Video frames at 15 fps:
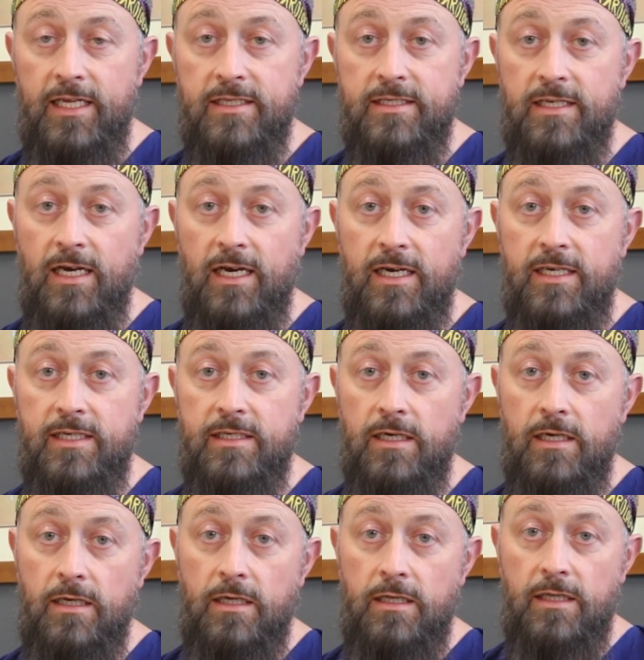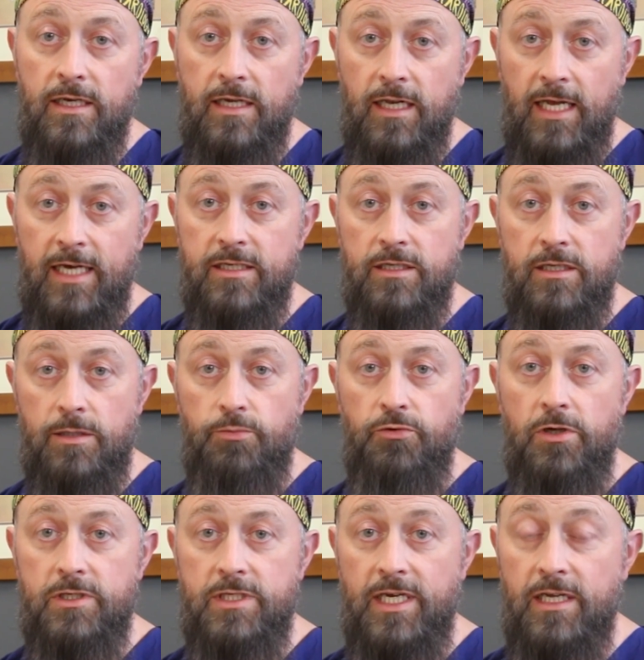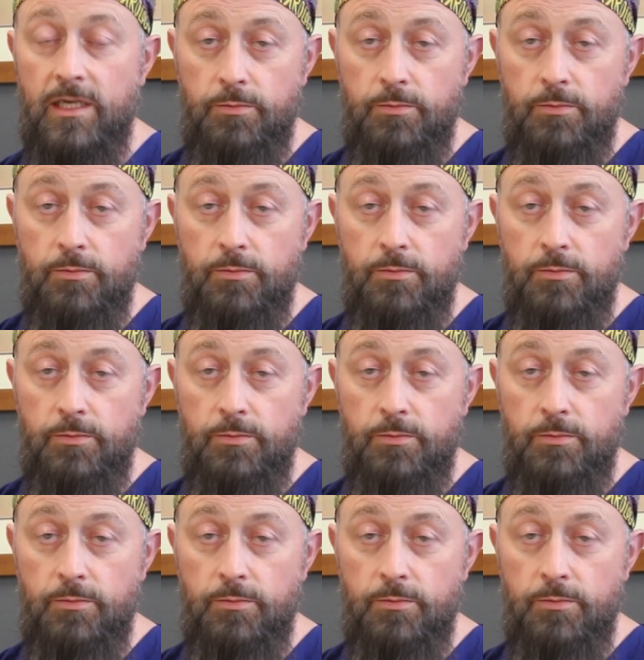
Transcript: inside the gland of the prostate.